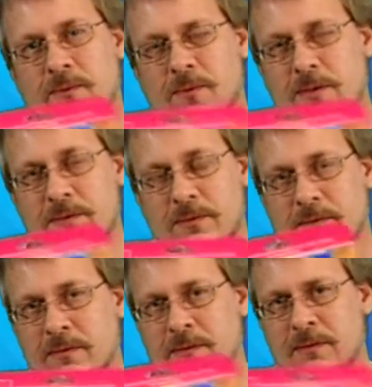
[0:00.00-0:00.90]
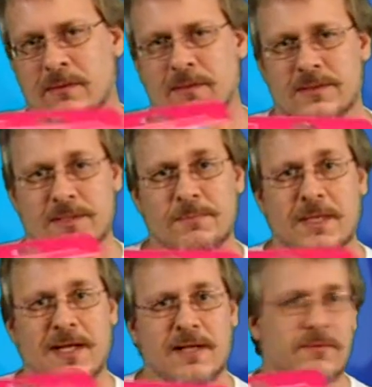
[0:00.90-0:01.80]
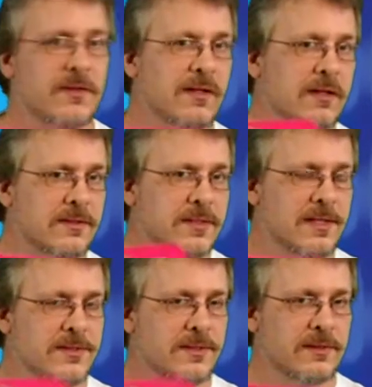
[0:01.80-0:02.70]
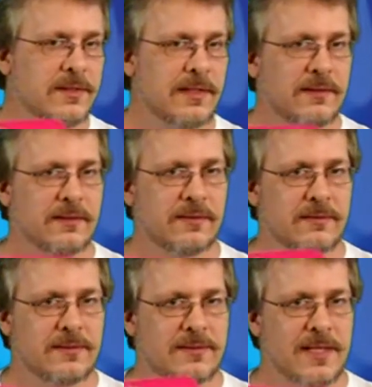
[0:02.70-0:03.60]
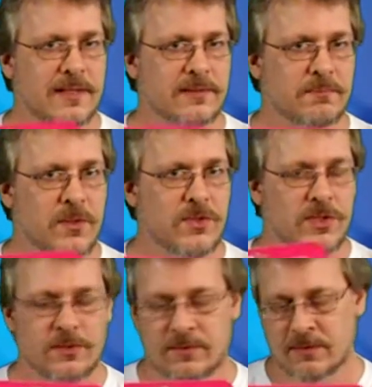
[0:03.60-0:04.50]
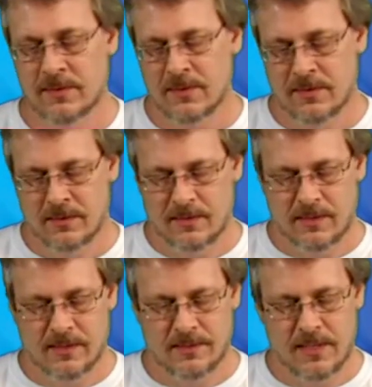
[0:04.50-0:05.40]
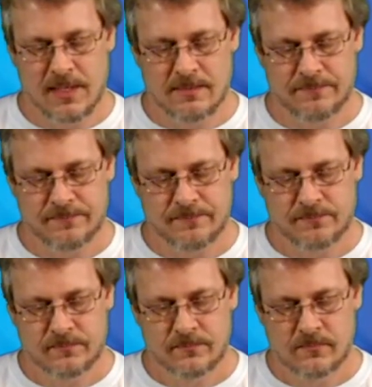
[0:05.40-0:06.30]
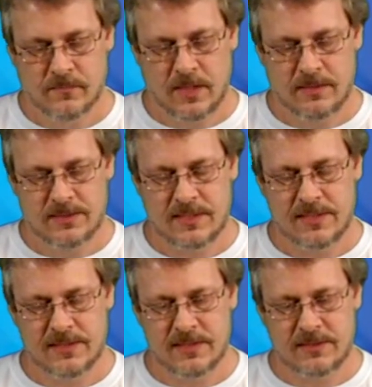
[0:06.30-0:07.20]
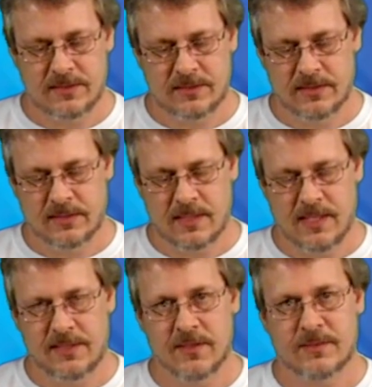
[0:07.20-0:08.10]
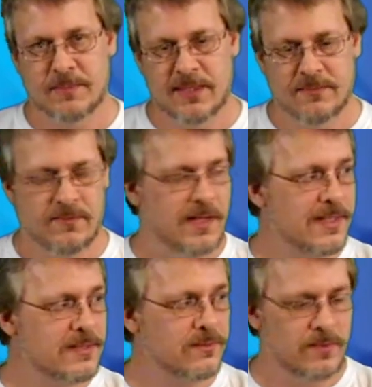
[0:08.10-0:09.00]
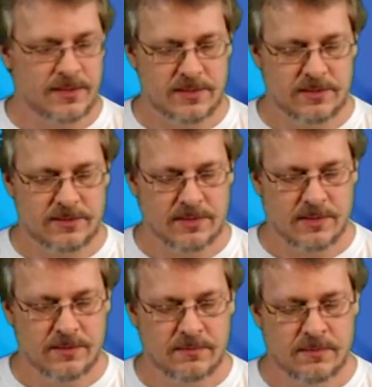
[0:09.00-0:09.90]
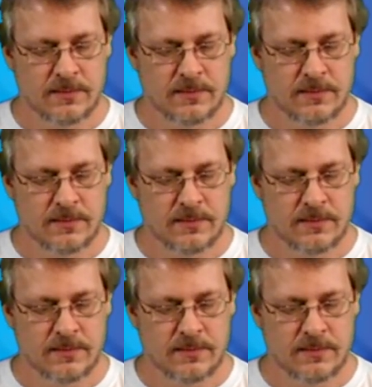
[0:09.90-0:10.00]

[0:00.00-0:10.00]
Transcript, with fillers: Or some kind of a, a sensor that detects motion and uh, it sends it to the uh, USB device, which in turn